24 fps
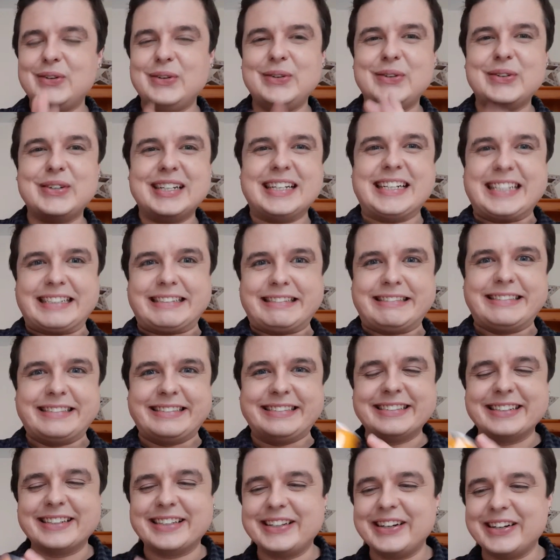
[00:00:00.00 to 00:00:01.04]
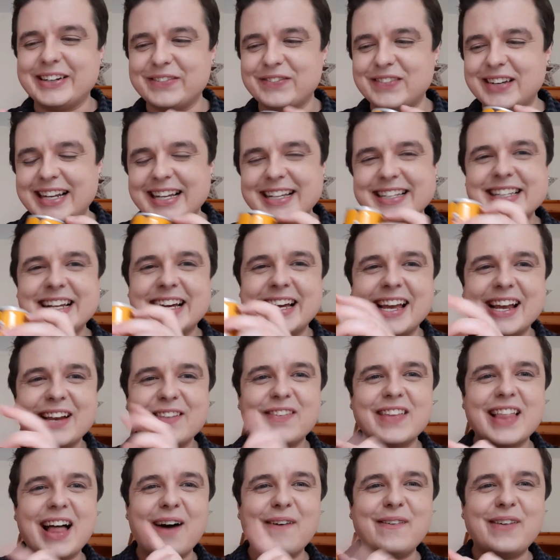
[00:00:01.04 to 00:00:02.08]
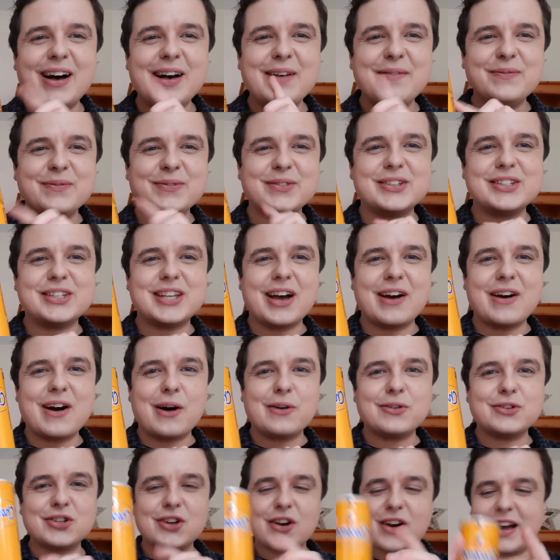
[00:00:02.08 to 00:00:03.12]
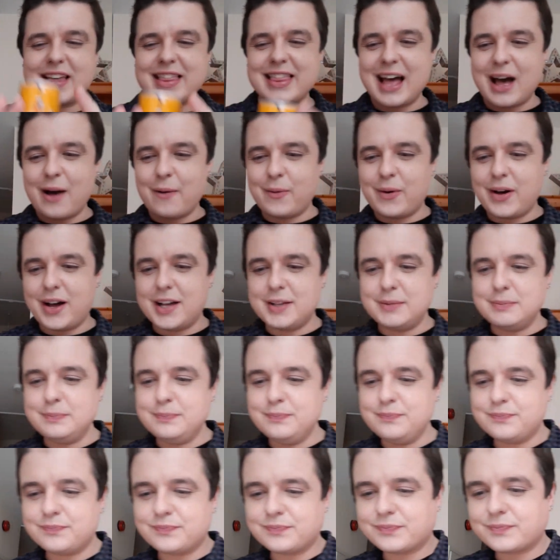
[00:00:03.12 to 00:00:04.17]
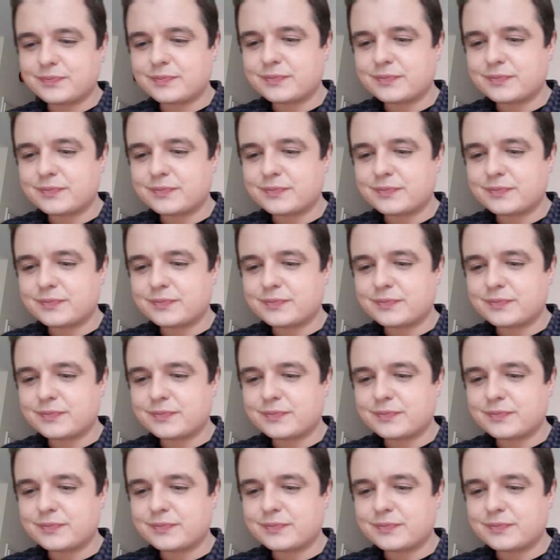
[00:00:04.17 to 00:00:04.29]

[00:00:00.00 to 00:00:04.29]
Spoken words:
oh God, I'm really excited for that one. So I'll try that one.